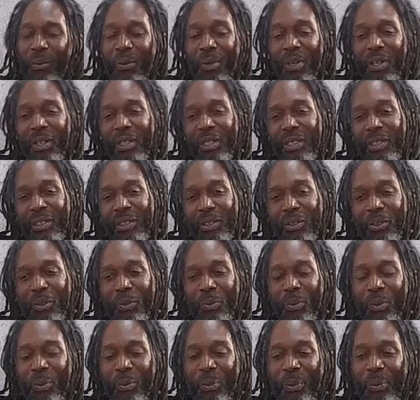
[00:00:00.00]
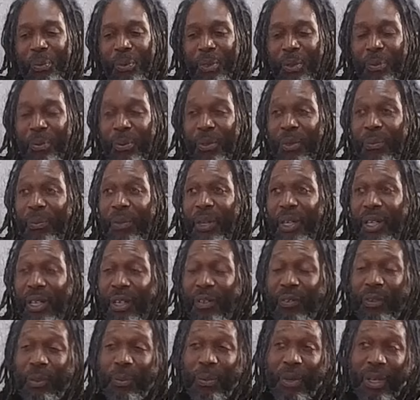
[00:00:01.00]
walk into a room of people and make
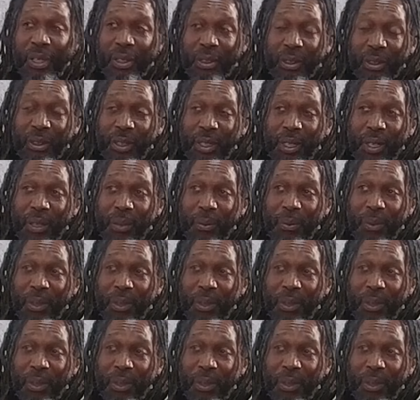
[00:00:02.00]
everybody stop.